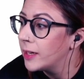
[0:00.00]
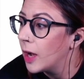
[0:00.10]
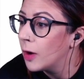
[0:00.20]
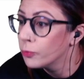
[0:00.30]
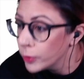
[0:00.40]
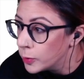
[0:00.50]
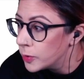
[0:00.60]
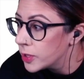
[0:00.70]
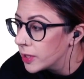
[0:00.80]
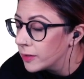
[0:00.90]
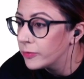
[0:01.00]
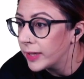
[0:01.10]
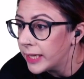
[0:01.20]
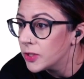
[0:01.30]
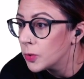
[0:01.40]
a root for
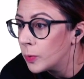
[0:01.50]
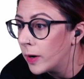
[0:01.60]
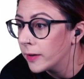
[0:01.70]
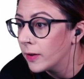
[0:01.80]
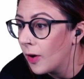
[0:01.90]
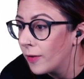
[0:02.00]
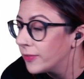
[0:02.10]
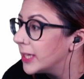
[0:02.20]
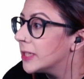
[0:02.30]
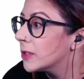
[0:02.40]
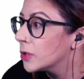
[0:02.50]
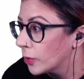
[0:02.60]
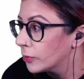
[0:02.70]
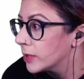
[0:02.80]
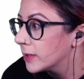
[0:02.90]
each one of these
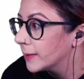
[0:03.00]
genres?